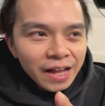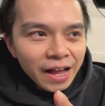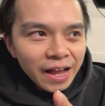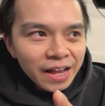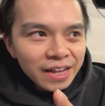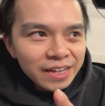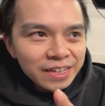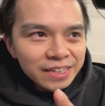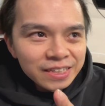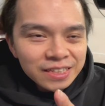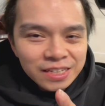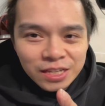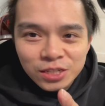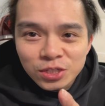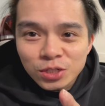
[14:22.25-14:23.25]

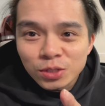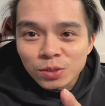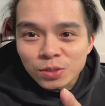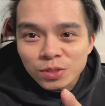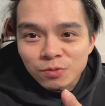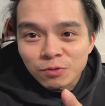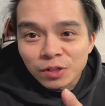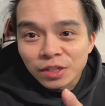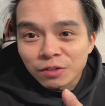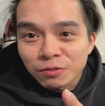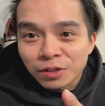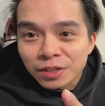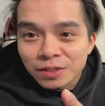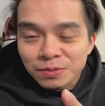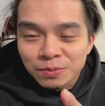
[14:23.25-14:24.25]
and it just looks really
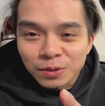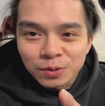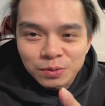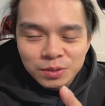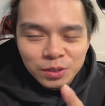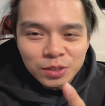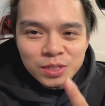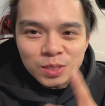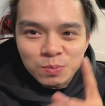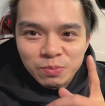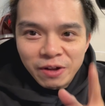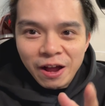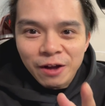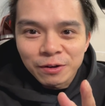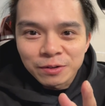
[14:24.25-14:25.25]
because it's
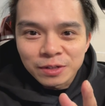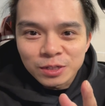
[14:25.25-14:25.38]
brown,